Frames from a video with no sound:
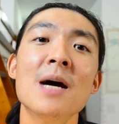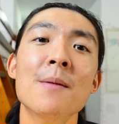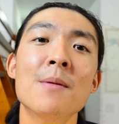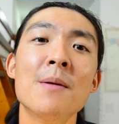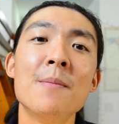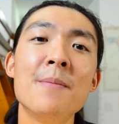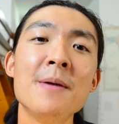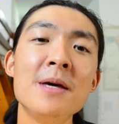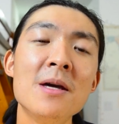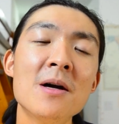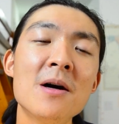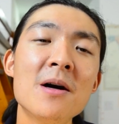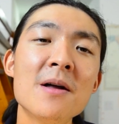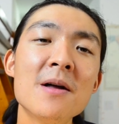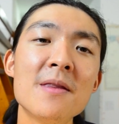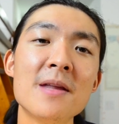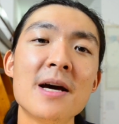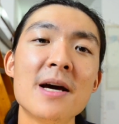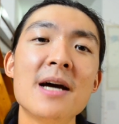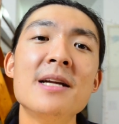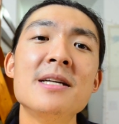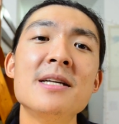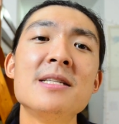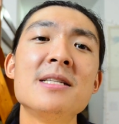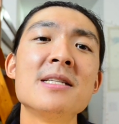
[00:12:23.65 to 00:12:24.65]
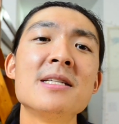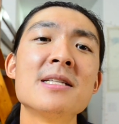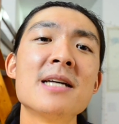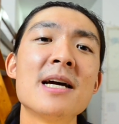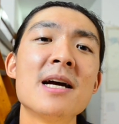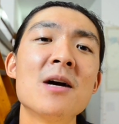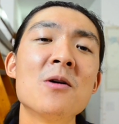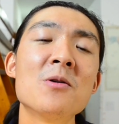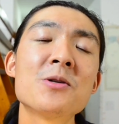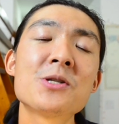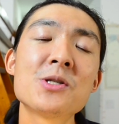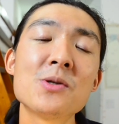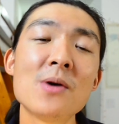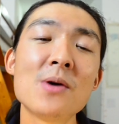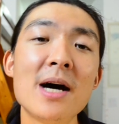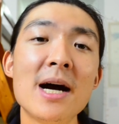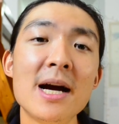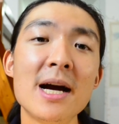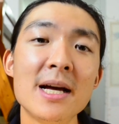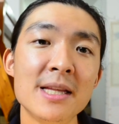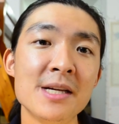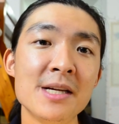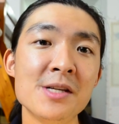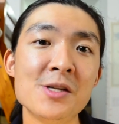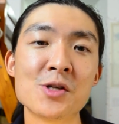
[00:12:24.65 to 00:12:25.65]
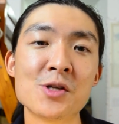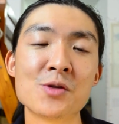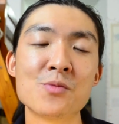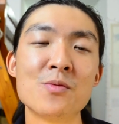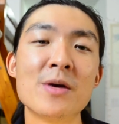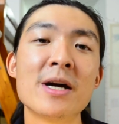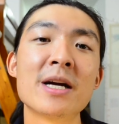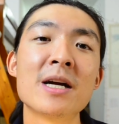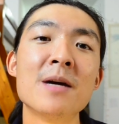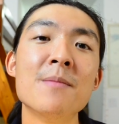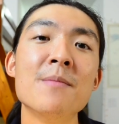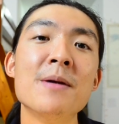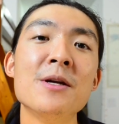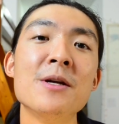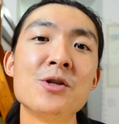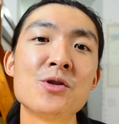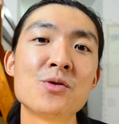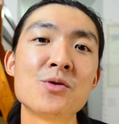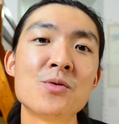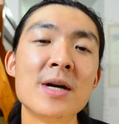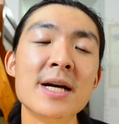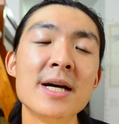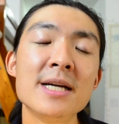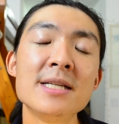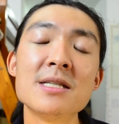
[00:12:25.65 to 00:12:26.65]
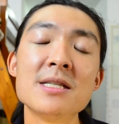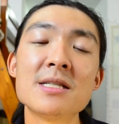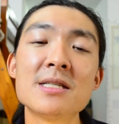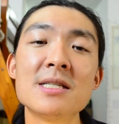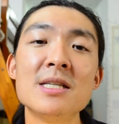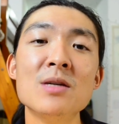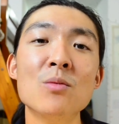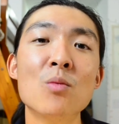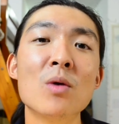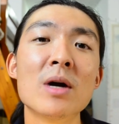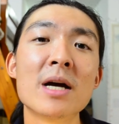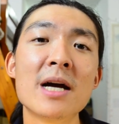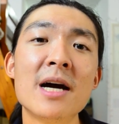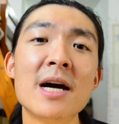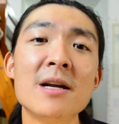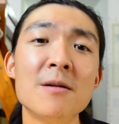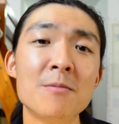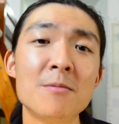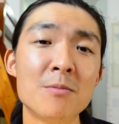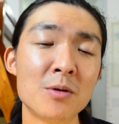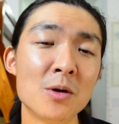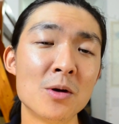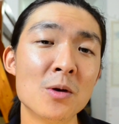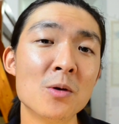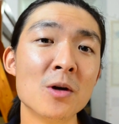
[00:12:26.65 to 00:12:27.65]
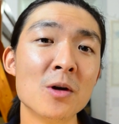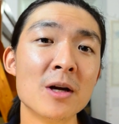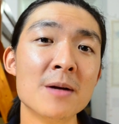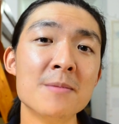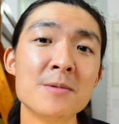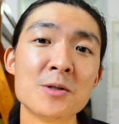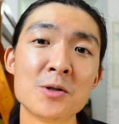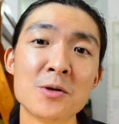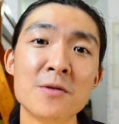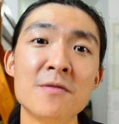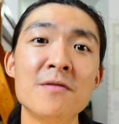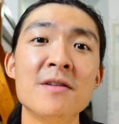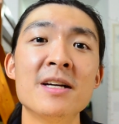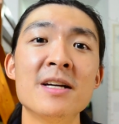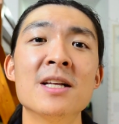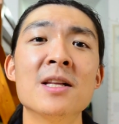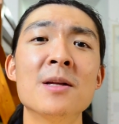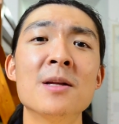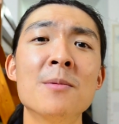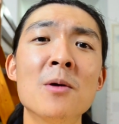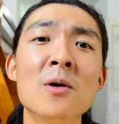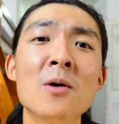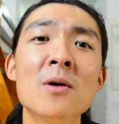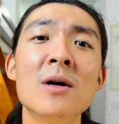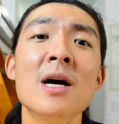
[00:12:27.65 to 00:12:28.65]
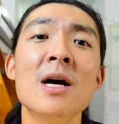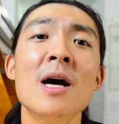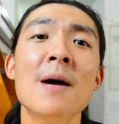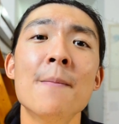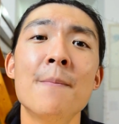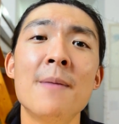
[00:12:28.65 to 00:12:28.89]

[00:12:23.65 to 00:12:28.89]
But beyond that is I also highly just recommend trying to see what kind of programs are available